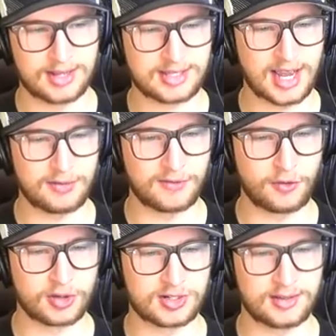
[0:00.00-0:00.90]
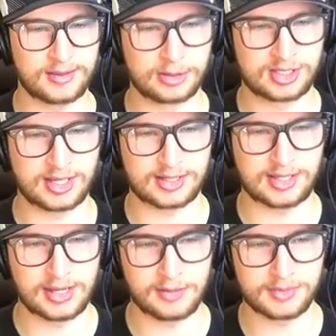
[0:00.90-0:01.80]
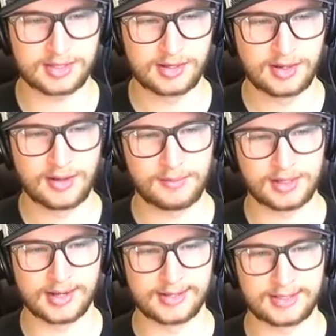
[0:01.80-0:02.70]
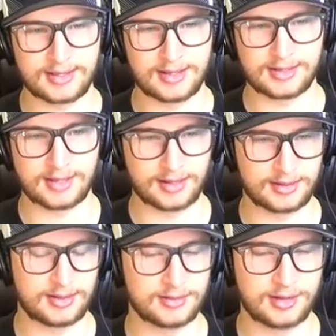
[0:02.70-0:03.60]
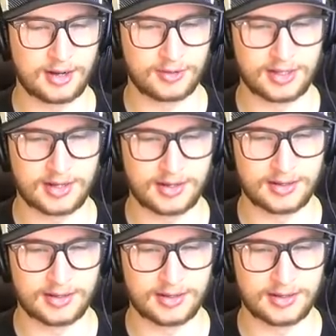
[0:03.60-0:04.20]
It is kind of unfortunate that there's six teams because it's like not really